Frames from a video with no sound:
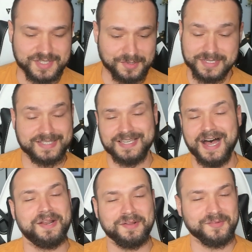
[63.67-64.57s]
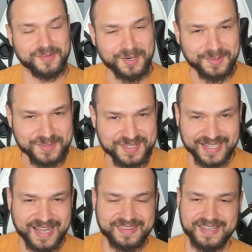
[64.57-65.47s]
There's a ton of those.
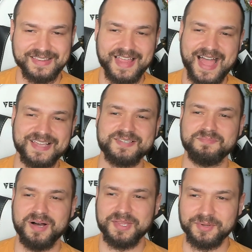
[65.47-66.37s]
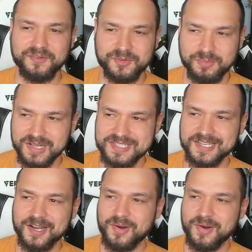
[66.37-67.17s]
Like, I think last month or a few months ago,